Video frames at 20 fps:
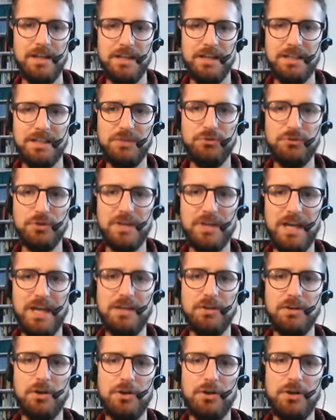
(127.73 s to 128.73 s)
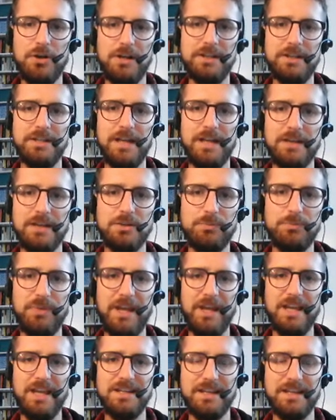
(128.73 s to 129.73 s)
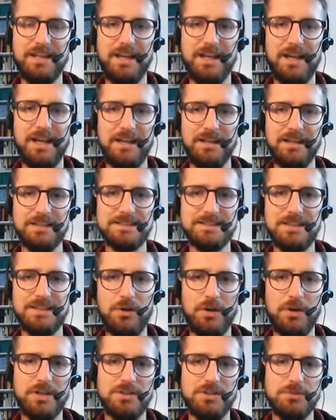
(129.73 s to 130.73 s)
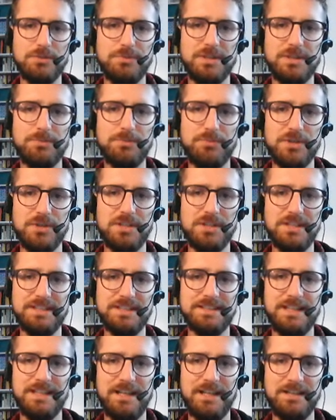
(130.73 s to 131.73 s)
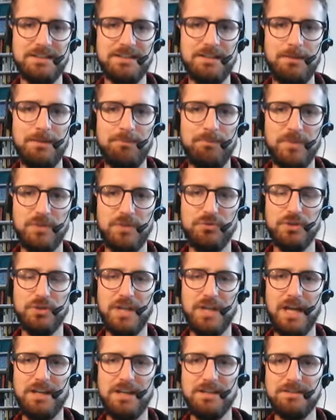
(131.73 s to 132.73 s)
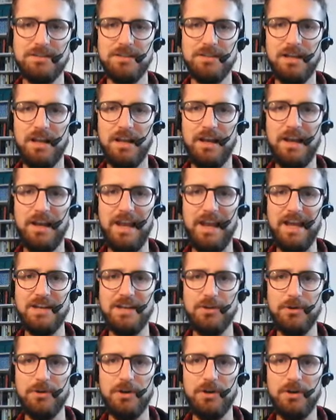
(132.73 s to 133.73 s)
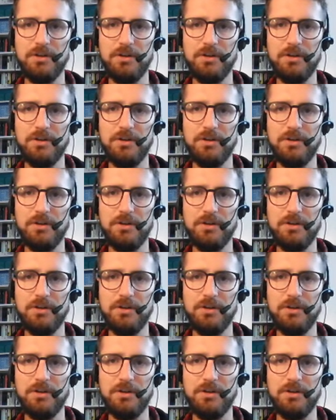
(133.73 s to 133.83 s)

If you get it early and you play it again, it's going to be pretty decent. If you get it later on